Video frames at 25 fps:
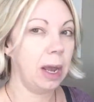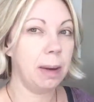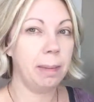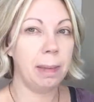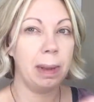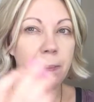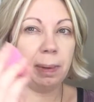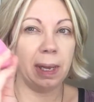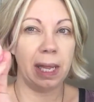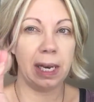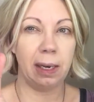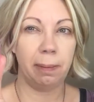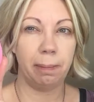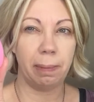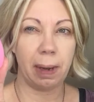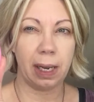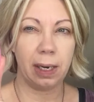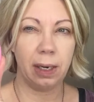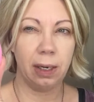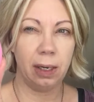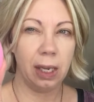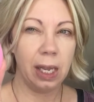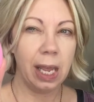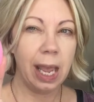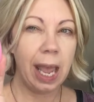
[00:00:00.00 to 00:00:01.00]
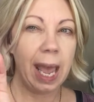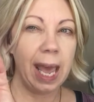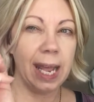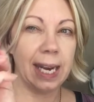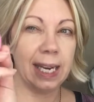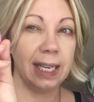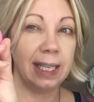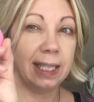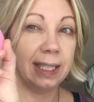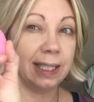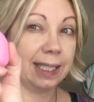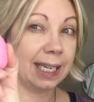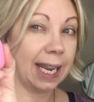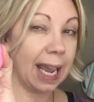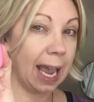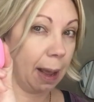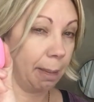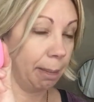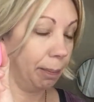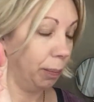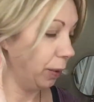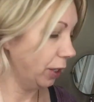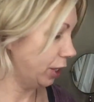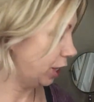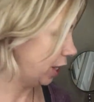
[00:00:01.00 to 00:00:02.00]
got my blending bud and it is
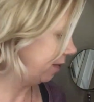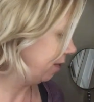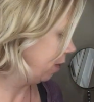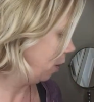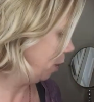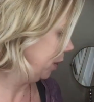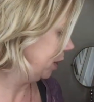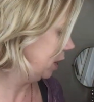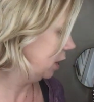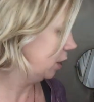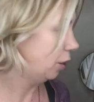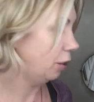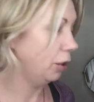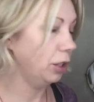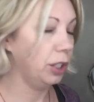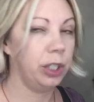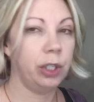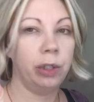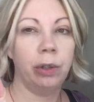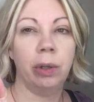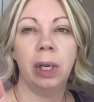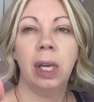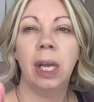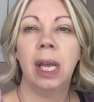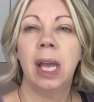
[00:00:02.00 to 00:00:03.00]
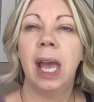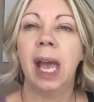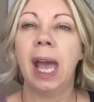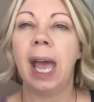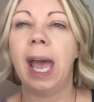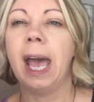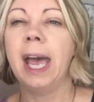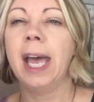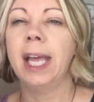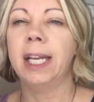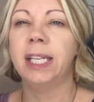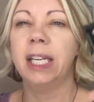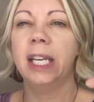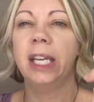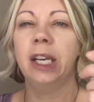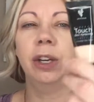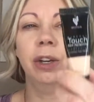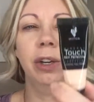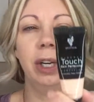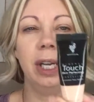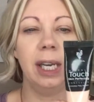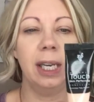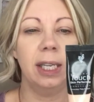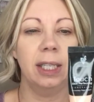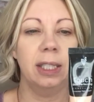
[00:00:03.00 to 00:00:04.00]
damp, which I've always told you. And
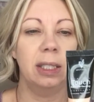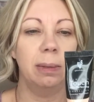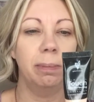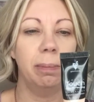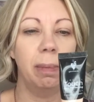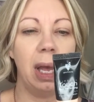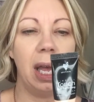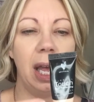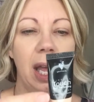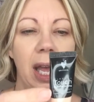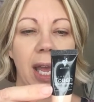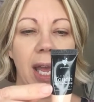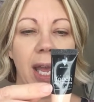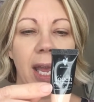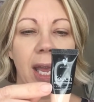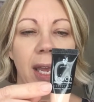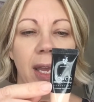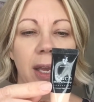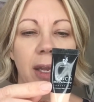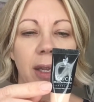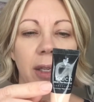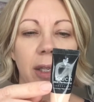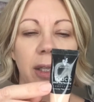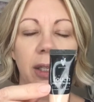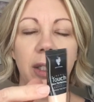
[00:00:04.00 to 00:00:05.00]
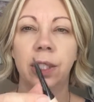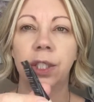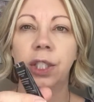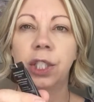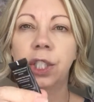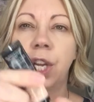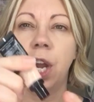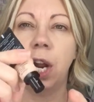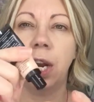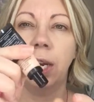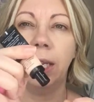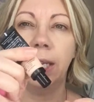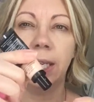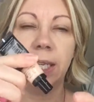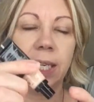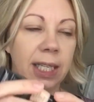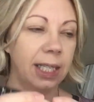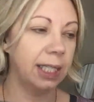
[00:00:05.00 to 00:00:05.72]
here is my Scarlet